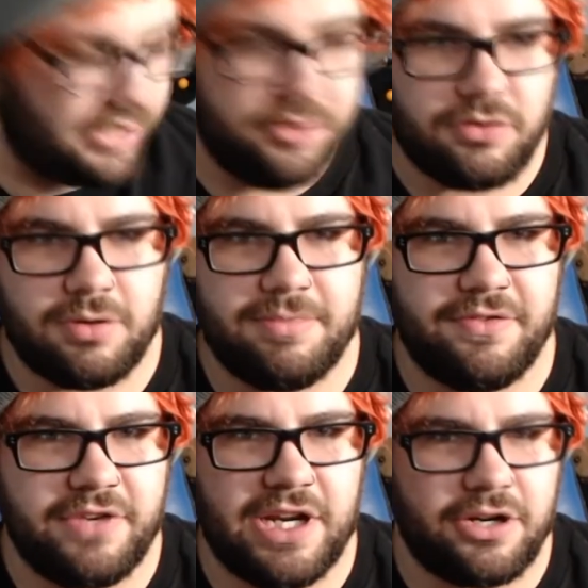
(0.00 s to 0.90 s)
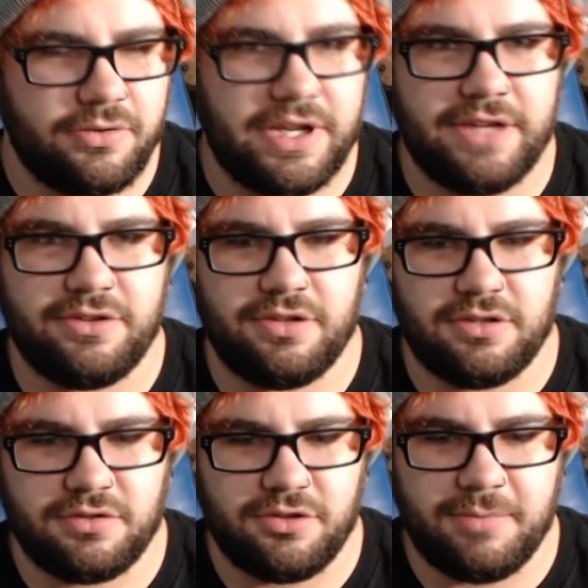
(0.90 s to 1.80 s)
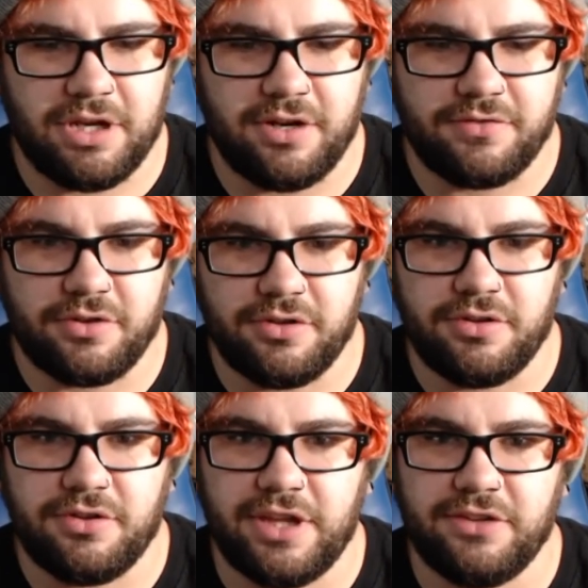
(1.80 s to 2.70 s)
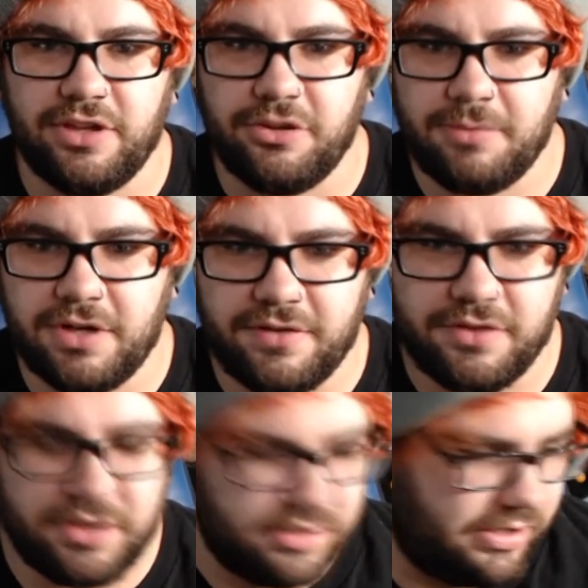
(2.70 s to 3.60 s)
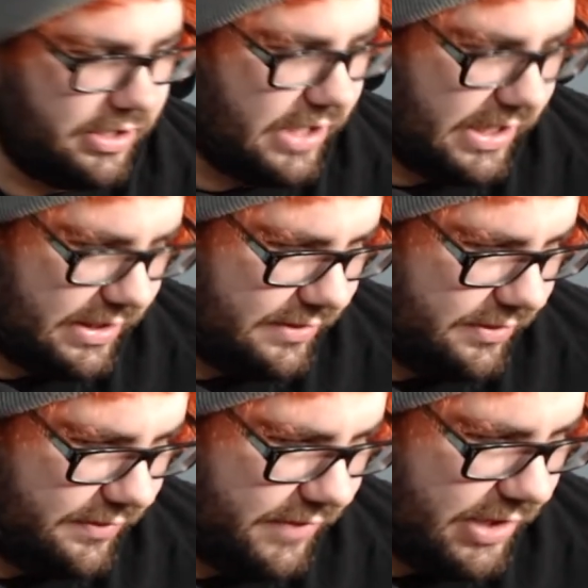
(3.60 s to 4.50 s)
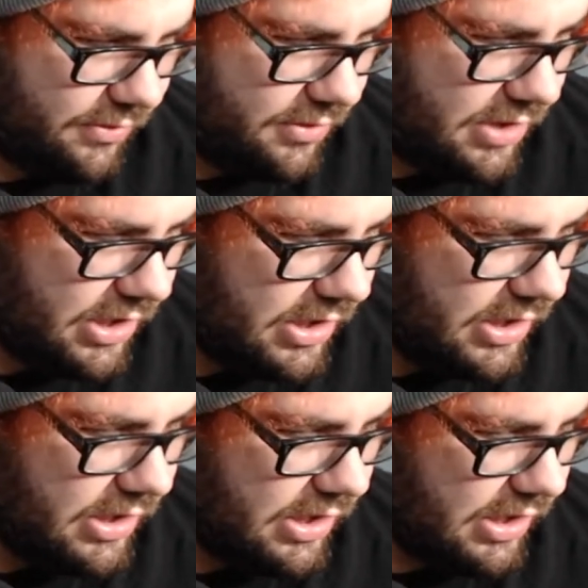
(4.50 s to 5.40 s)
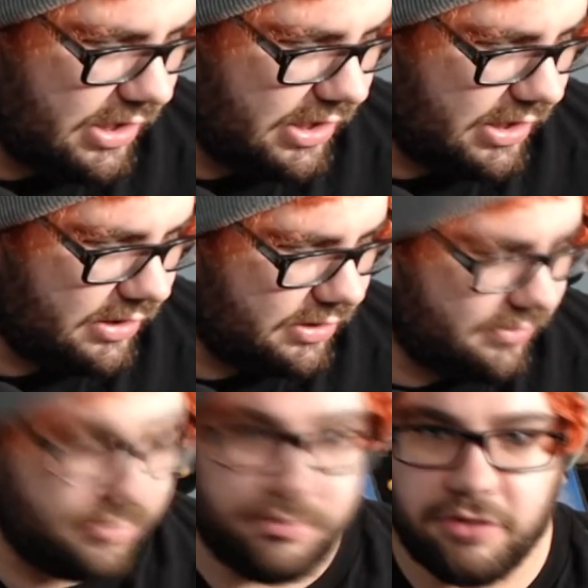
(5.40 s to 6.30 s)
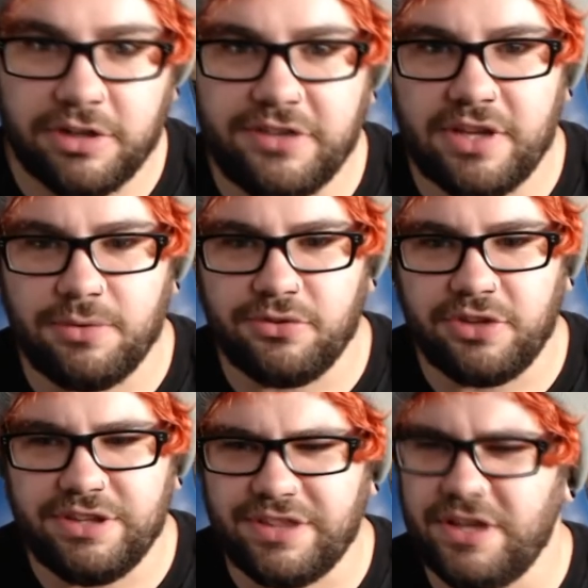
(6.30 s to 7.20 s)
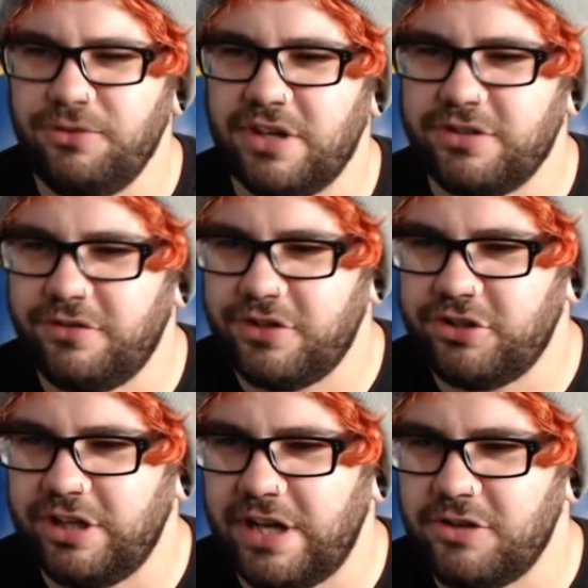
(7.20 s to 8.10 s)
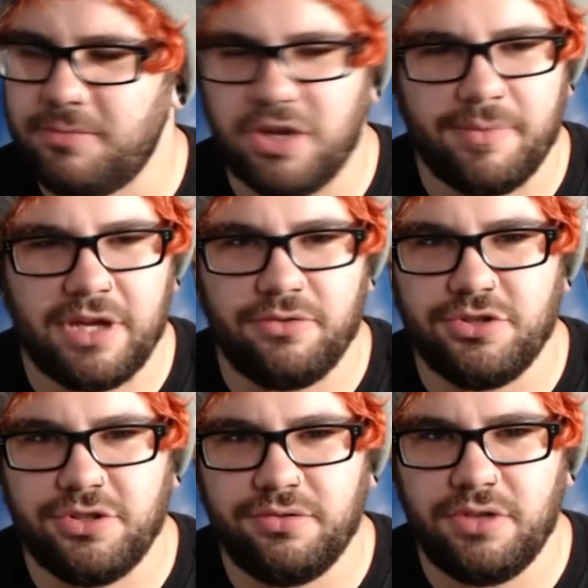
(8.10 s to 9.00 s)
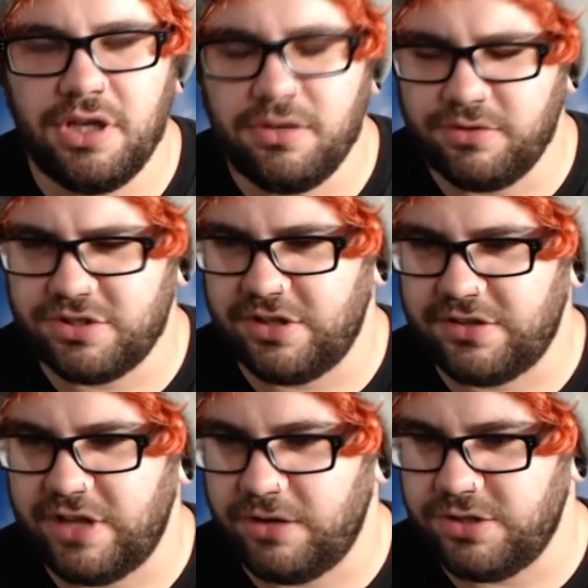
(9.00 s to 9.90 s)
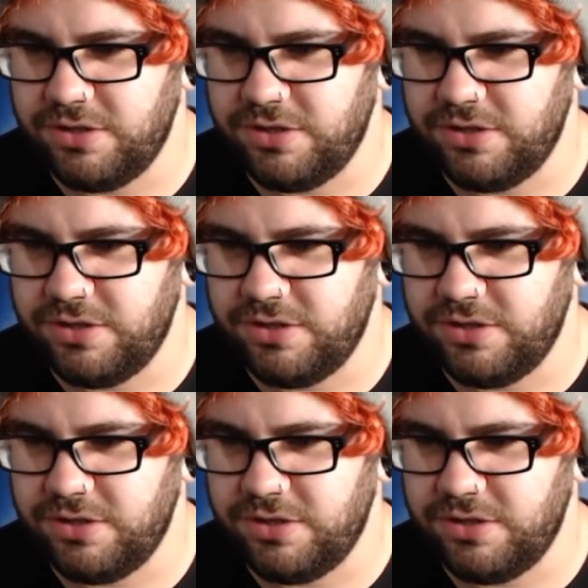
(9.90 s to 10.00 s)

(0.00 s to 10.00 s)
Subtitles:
So the new Crypt of the Necrodancer spinoff, for like Zelda spinoff, the Cadence of Hyrule, release date was leaked. I think it was actually officially announced to be coming out in June, which it's now